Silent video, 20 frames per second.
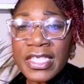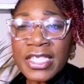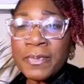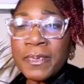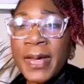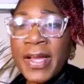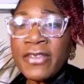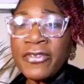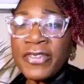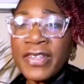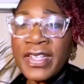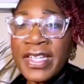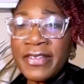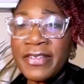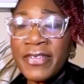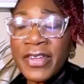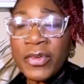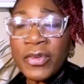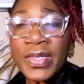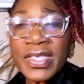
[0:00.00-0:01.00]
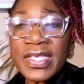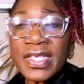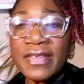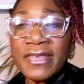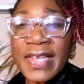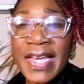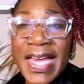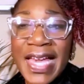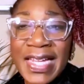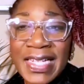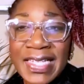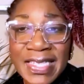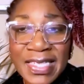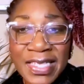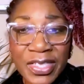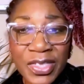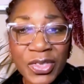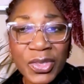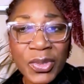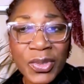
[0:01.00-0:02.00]
The Spell for Living received the
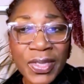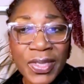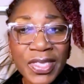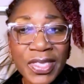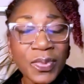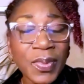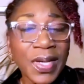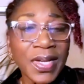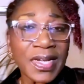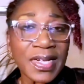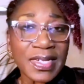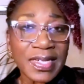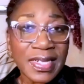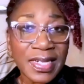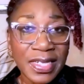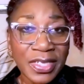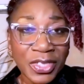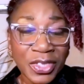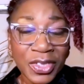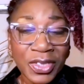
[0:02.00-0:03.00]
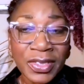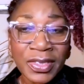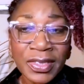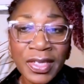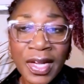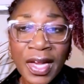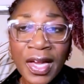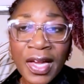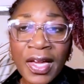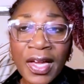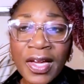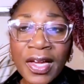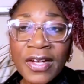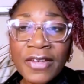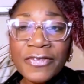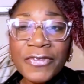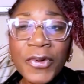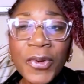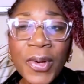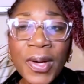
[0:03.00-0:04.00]
Editor's Choice recognition
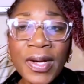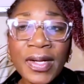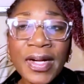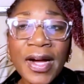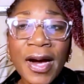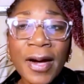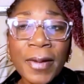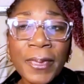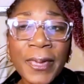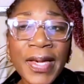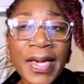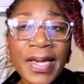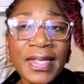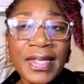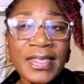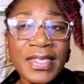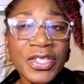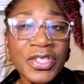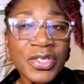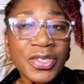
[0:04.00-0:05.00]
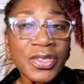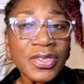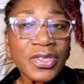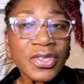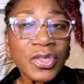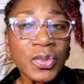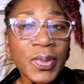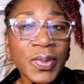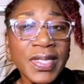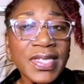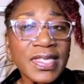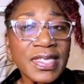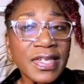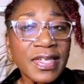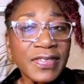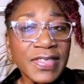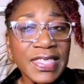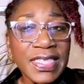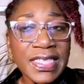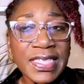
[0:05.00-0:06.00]
for Agape Edition's
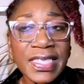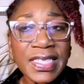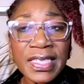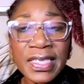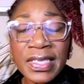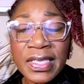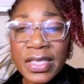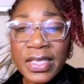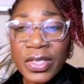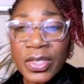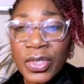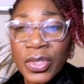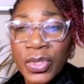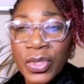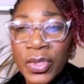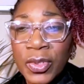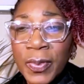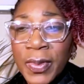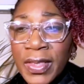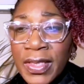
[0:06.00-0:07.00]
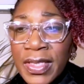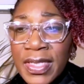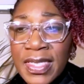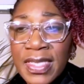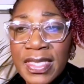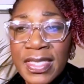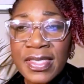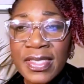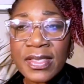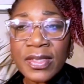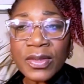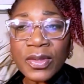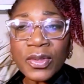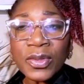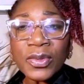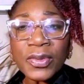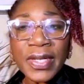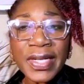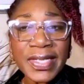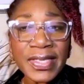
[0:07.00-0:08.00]
2017 Numinous
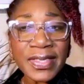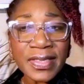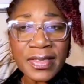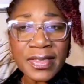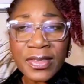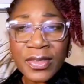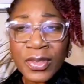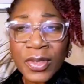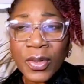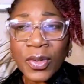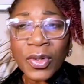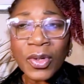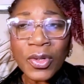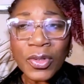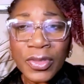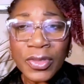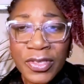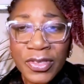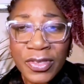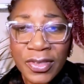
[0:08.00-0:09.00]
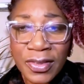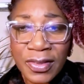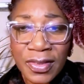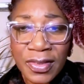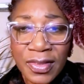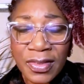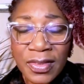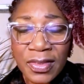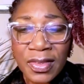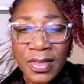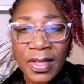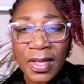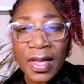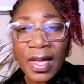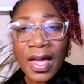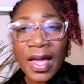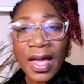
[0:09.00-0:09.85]
Orisons or Orisons.